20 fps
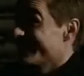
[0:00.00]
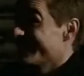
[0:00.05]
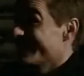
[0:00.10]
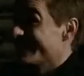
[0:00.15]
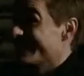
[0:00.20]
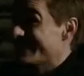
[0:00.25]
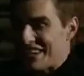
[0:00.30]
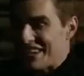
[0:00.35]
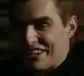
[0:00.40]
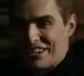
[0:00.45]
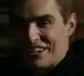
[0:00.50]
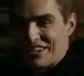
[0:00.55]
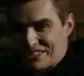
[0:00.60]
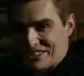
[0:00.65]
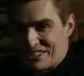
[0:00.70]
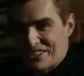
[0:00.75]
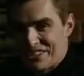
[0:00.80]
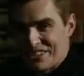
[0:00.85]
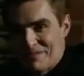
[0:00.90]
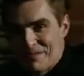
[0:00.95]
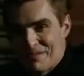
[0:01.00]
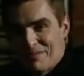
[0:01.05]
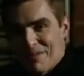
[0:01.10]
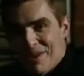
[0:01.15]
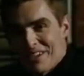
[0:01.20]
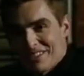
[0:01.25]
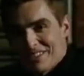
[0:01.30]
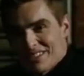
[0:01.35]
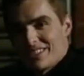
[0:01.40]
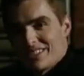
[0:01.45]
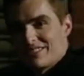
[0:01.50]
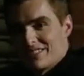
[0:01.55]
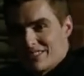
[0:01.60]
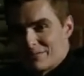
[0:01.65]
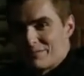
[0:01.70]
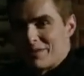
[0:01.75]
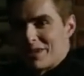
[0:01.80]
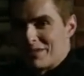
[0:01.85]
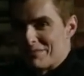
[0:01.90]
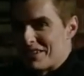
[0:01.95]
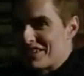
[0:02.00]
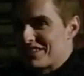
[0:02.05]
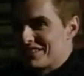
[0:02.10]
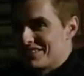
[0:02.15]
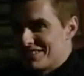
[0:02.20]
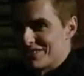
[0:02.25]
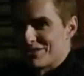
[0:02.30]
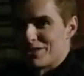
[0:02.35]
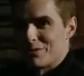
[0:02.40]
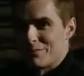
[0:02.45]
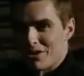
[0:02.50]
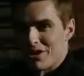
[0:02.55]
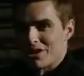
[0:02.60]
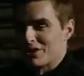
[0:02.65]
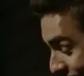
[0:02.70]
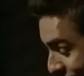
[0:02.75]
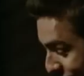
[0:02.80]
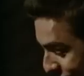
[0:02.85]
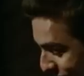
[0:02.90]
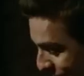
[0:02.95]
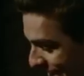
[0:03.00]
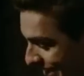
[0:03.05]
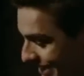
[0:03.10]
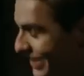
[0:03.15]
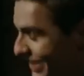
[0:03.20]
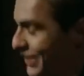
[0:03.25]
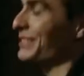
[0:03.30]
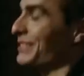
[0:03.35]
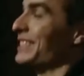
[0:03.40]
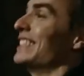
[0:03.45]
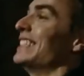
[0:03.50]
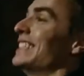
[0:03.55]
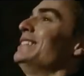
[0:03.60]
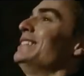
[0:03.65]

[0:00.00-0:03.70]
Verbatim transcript: That's good. It's good to be positive despite making zero progress in a year.